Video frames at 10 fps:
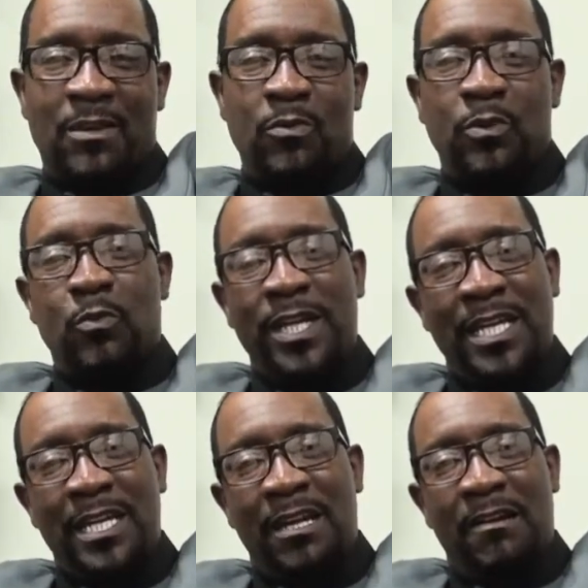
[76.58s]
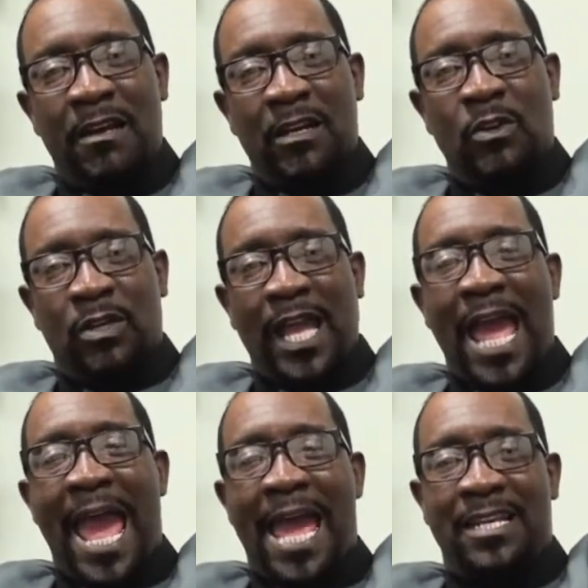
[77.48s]
When we look
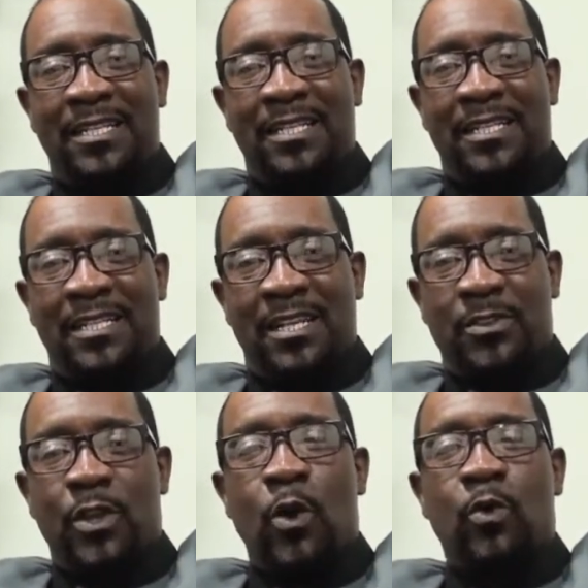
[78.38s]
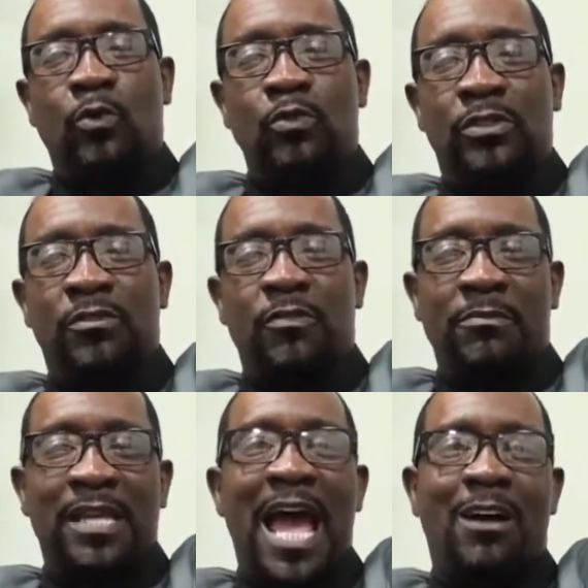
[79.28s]
at those
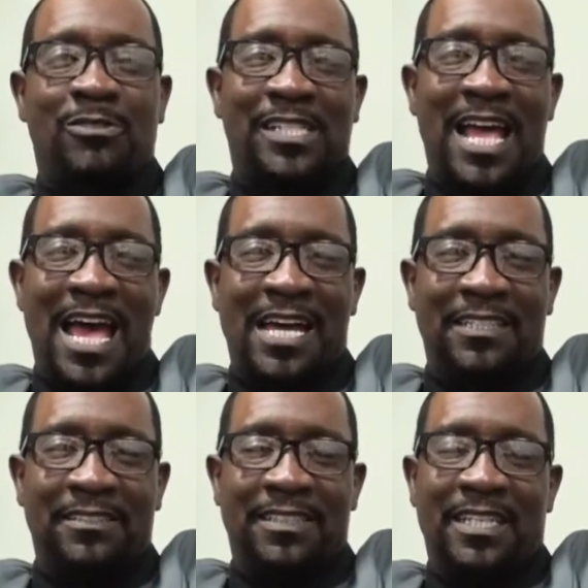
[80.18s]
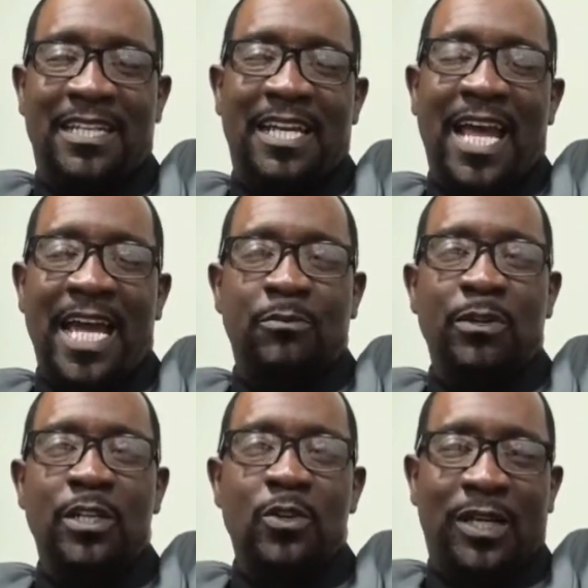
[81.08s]
from the outside, and
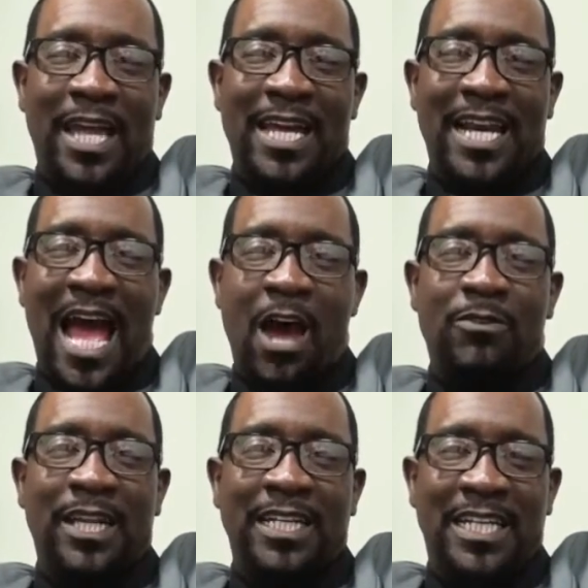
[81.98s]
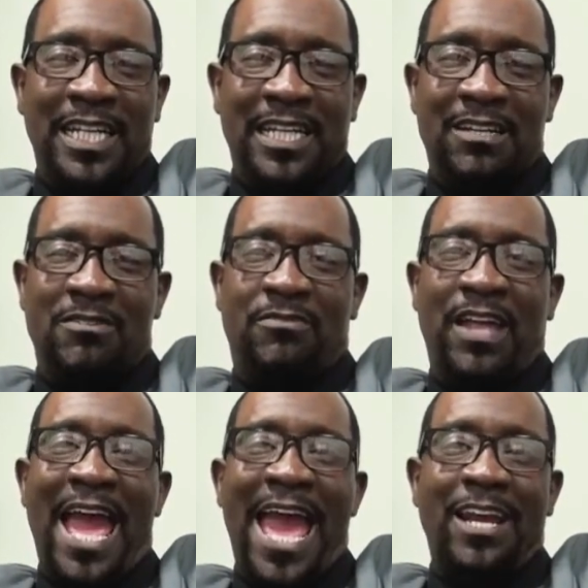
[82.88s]
we look at how they
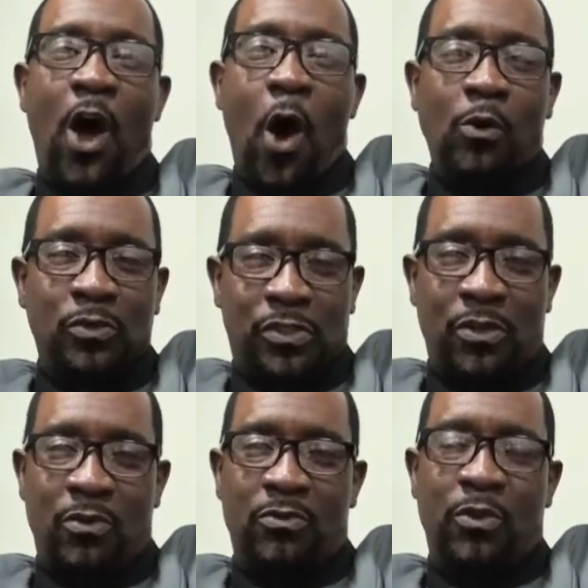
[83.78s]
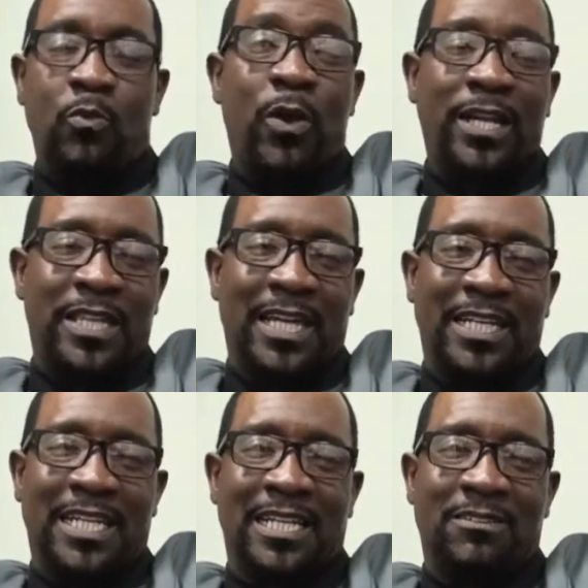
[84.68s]
live and also the way they
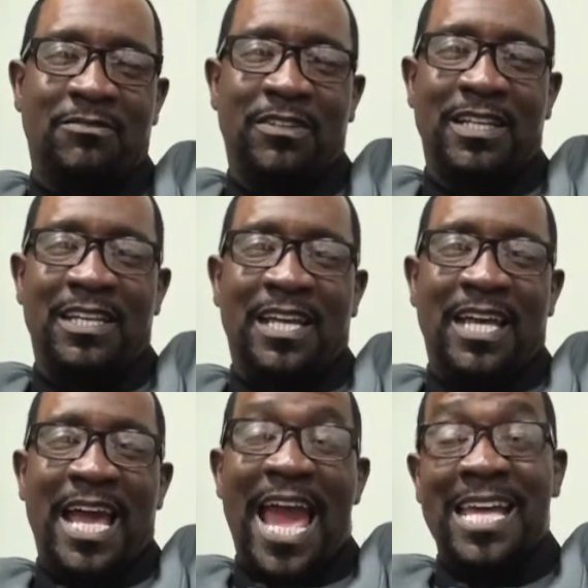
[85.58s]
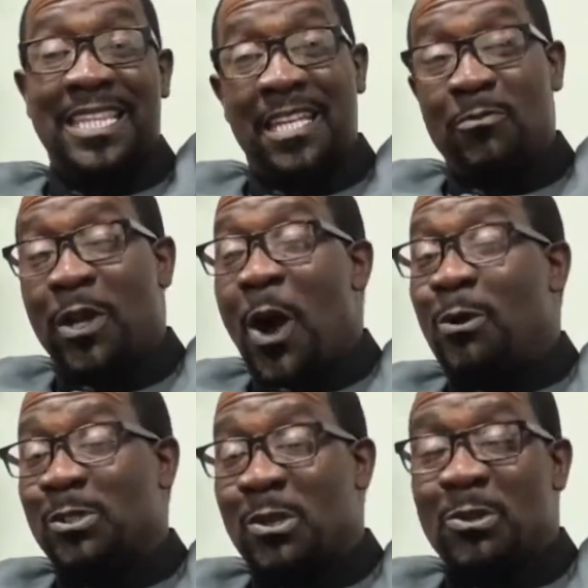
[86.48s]
live, and then we
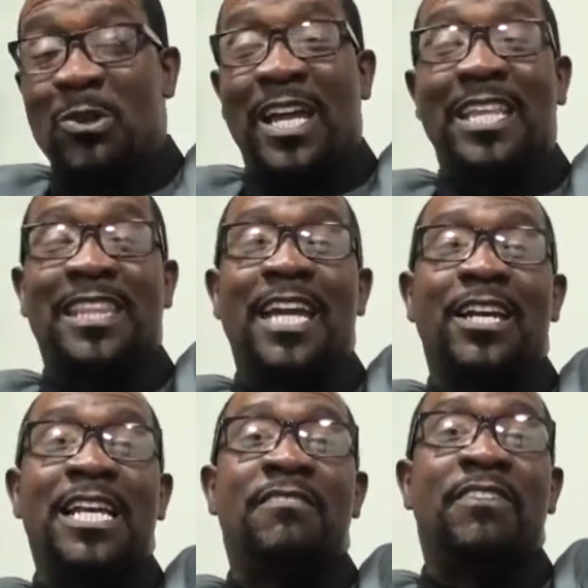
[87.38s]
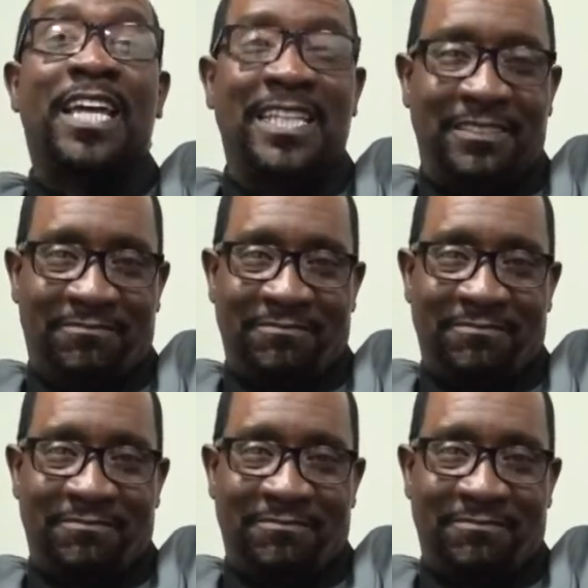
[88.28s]
also look at their living,